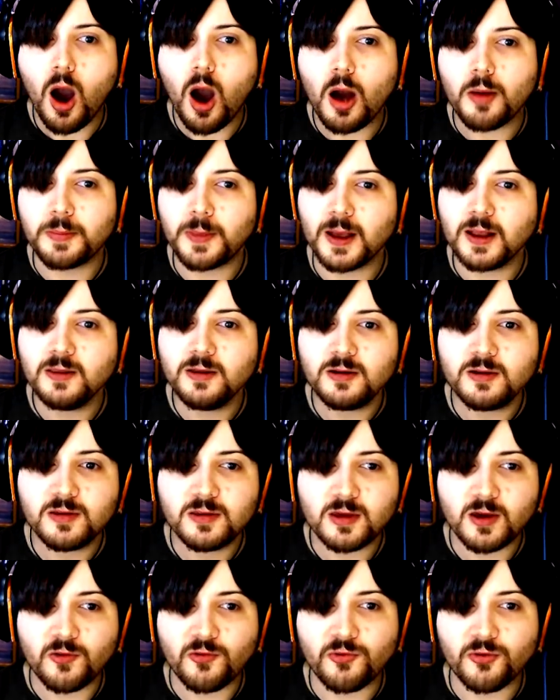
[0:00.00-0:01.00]
That looks
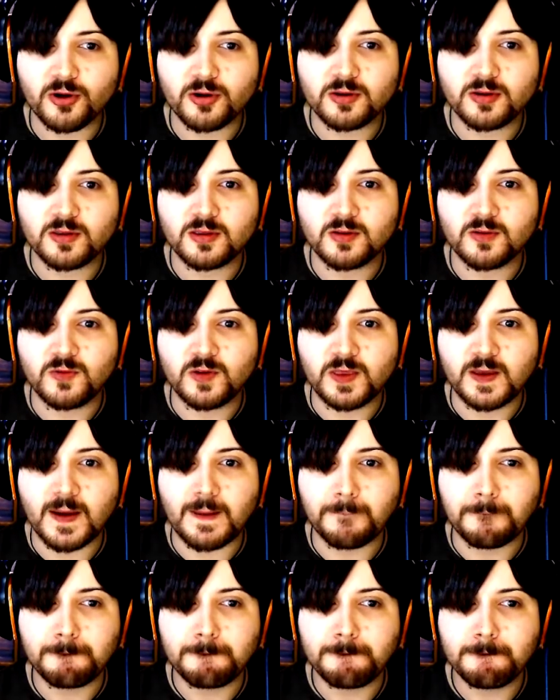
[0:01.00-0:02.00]
like a forest over there.
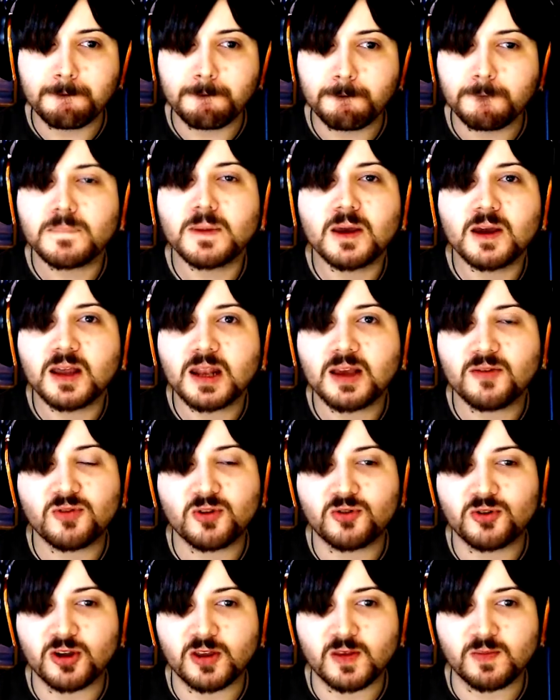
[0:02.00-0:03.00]
You're gonna have to
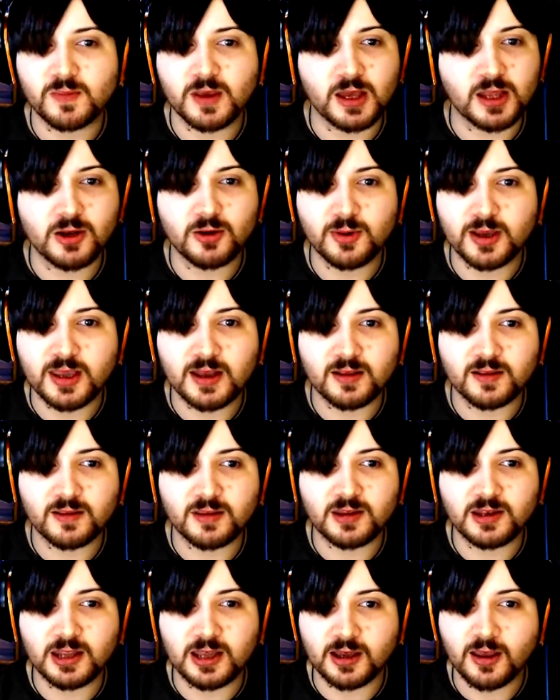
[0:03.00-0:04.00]
trust me, I know we can't see
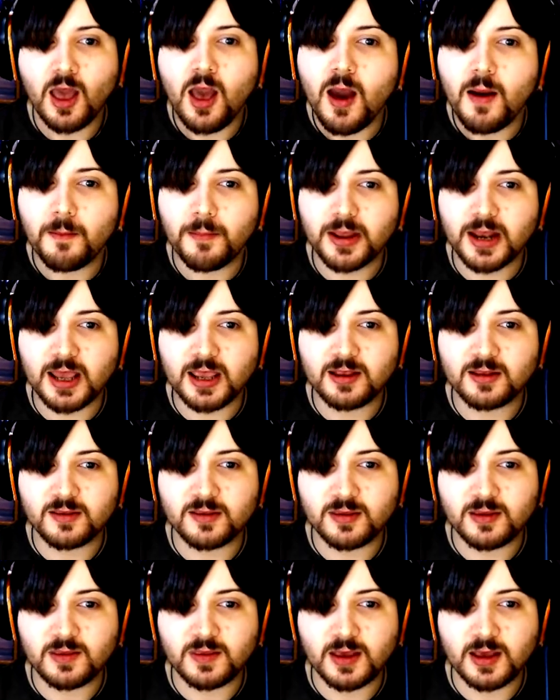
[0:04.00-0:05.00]
Dick, but I can
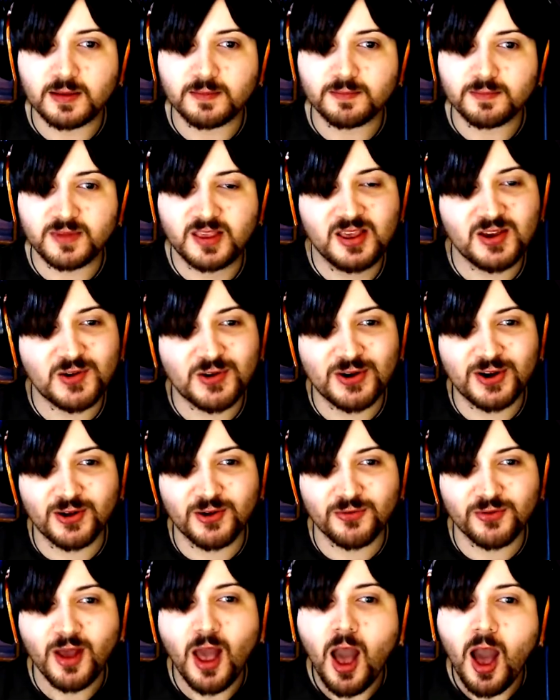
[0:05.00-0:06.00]
see that, sort
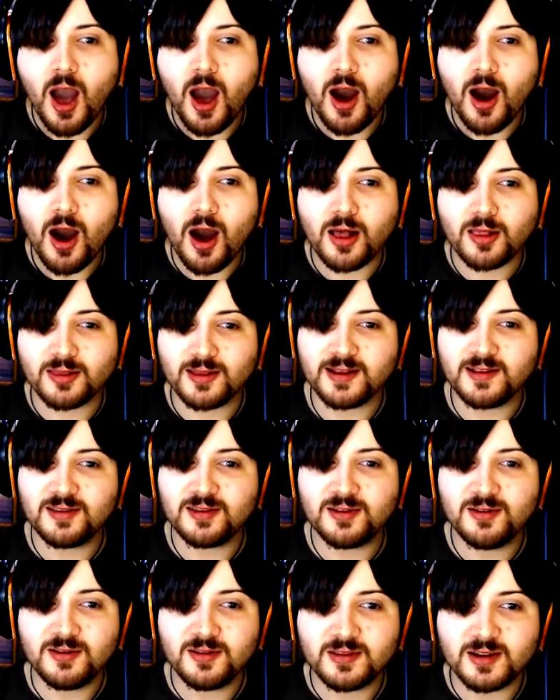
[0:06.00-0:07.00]
of. Let's
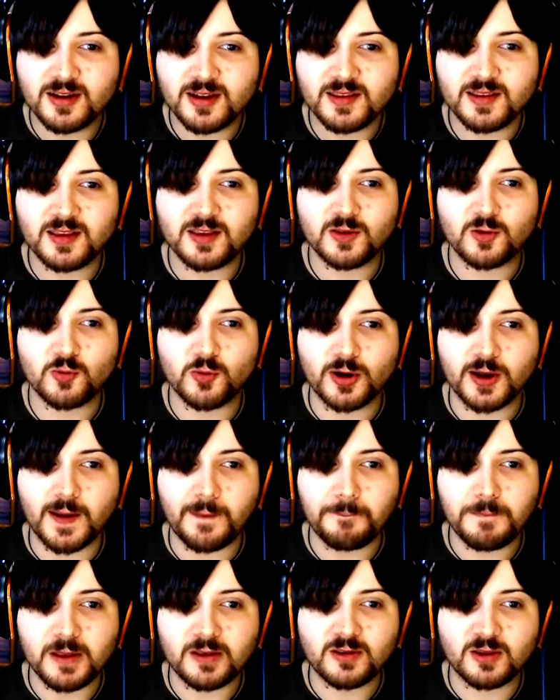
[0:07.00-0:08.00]
go down this way,
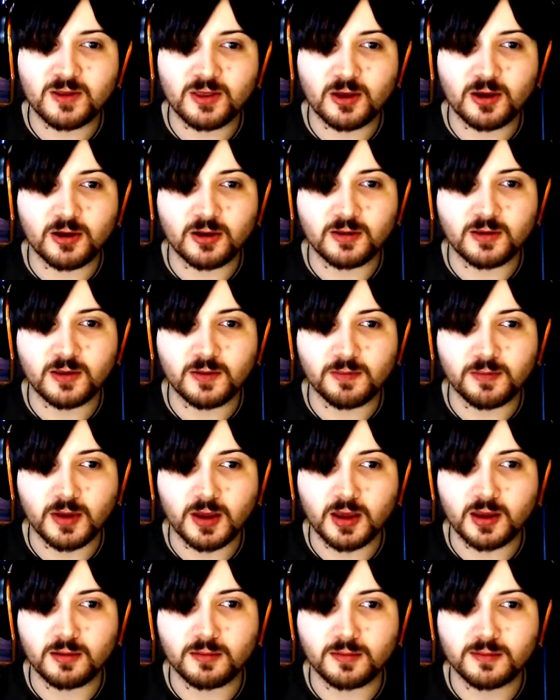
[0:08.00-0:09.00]
into the haunted
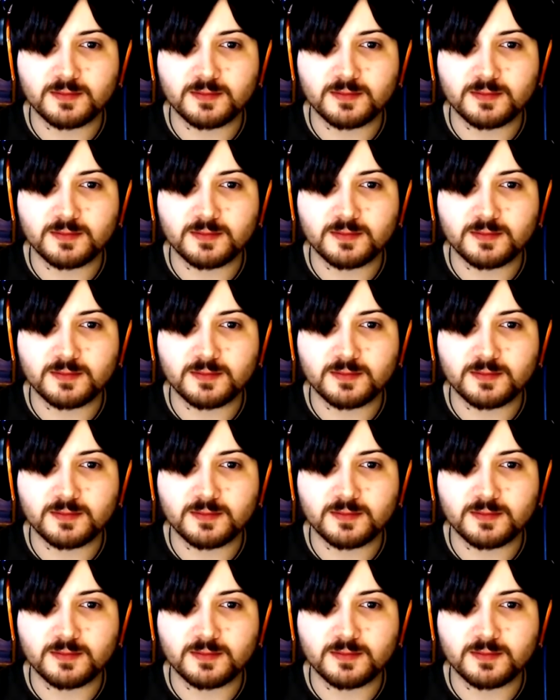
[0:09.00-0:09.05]
mine.